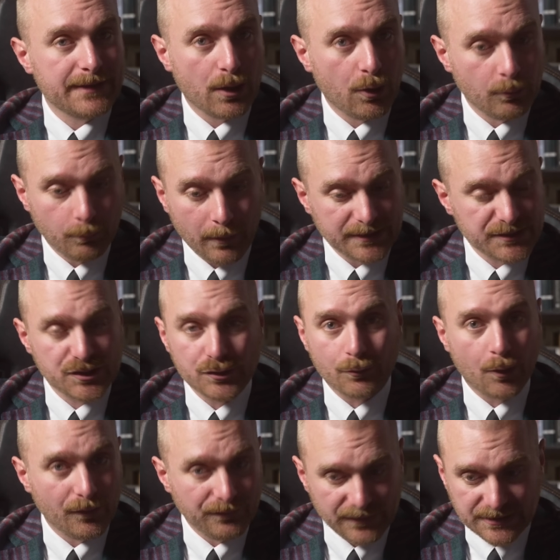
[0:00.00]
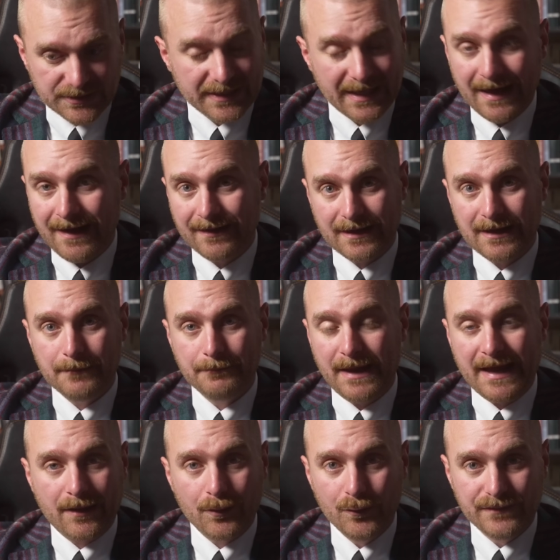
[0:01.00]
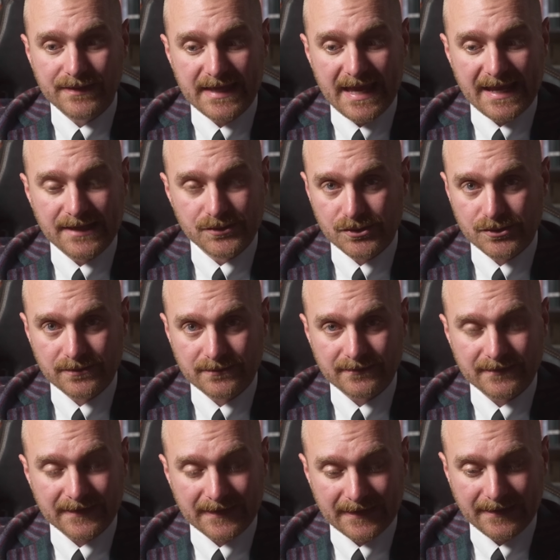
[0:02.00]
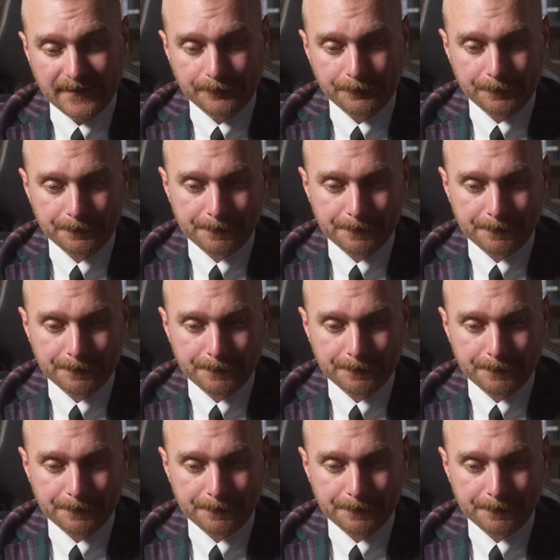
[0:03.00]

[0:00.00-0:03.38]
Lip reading: Once you're off it, you can't come back over the edge, okay?